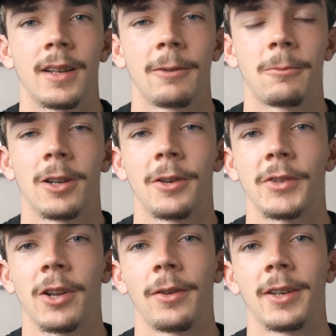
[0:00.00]
And while I was
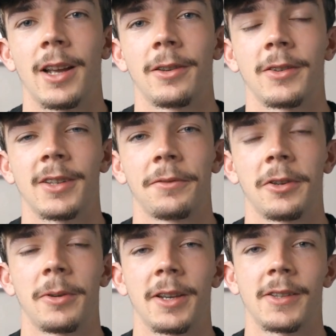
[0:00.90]
going down, I was having a
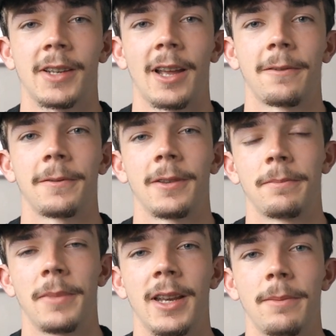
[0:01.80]
quick scan for
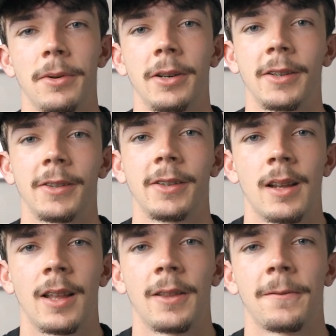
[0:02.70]
any bugs.
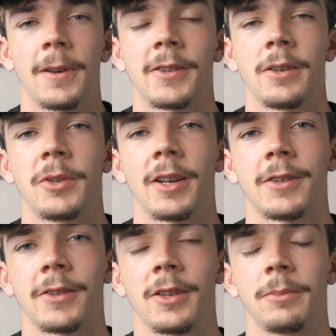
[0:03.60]
And the first subject
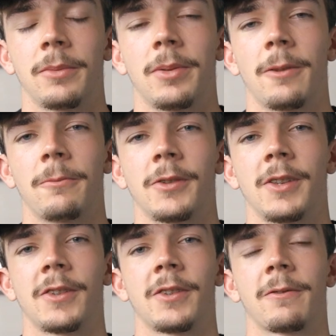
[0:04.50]
I stumbled upon was
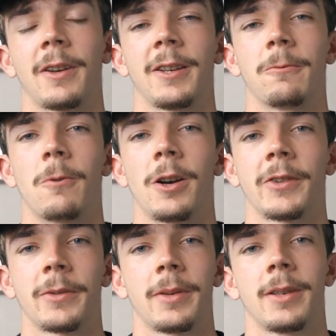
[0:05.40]
this threaded
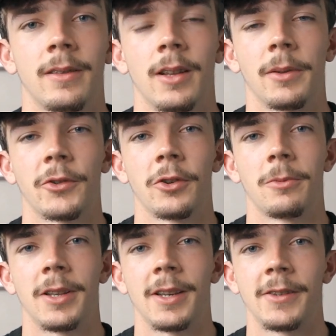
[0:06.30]
wasp. Now, I'm not sure
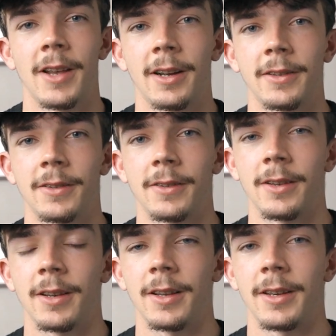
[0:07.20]
what the exact
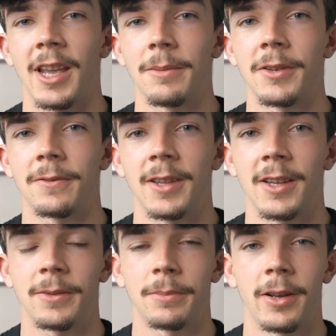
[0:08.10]
name is for
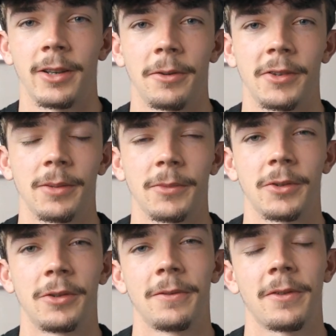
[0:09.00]
this, but I know it's some
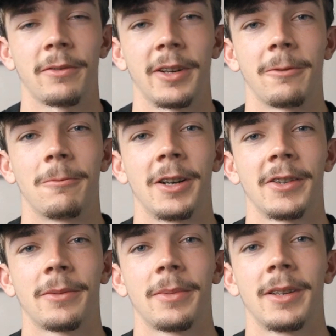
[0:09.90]
sort of threaded
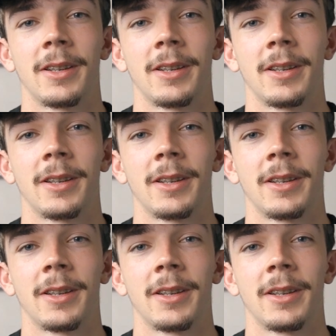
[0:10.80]
wasp.